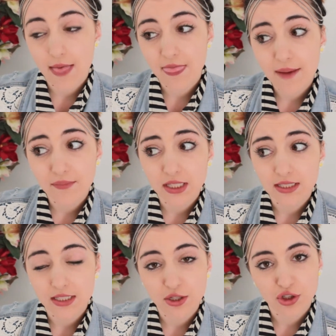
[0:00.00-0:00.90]
and that means
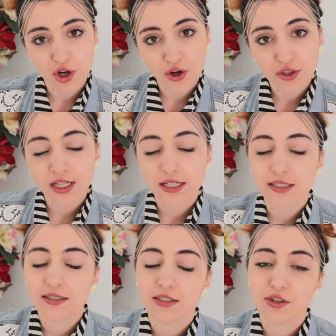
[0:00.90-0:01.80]
that you can only
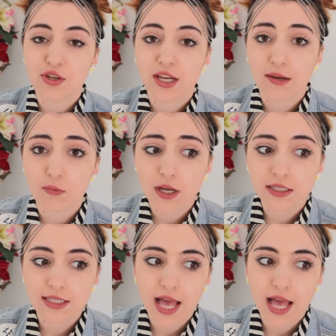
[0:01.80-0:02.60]
enter the UK once